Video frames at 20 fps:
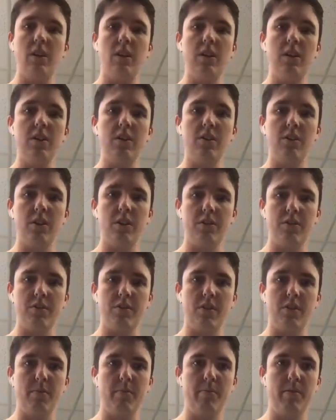on
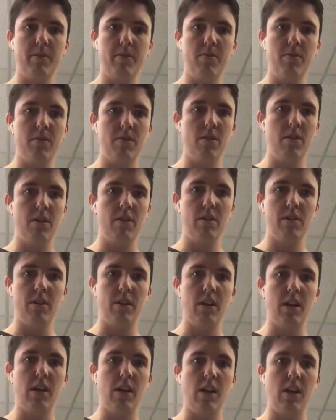Chris's computer.
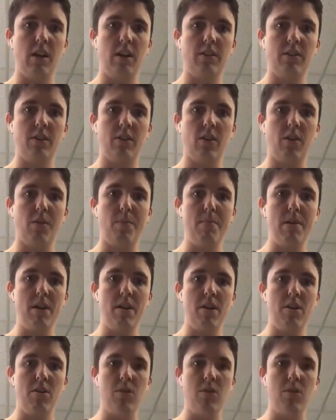It's called Mino.